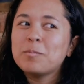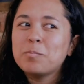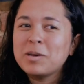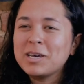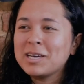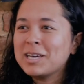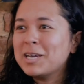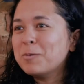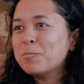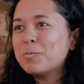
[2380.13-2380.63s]

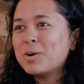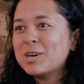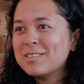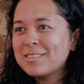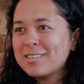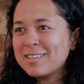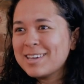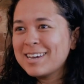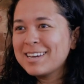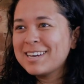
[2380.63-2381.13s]
picking one
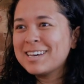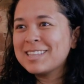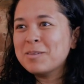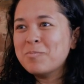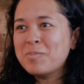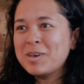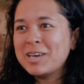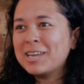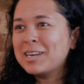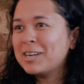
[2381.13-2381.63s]
thing at the
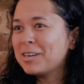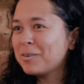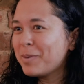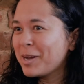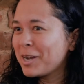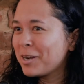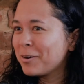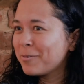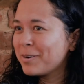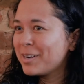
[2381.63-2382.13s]
beginning of
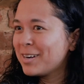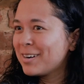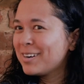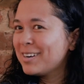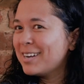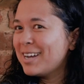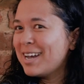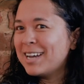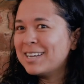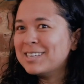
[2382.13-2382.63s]
my
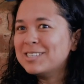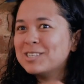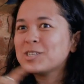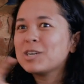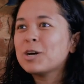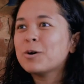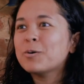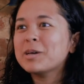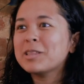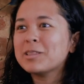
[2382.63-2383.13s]
career and
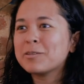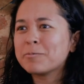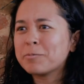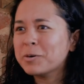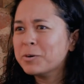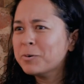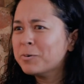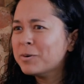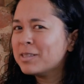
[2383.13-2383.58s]
going through,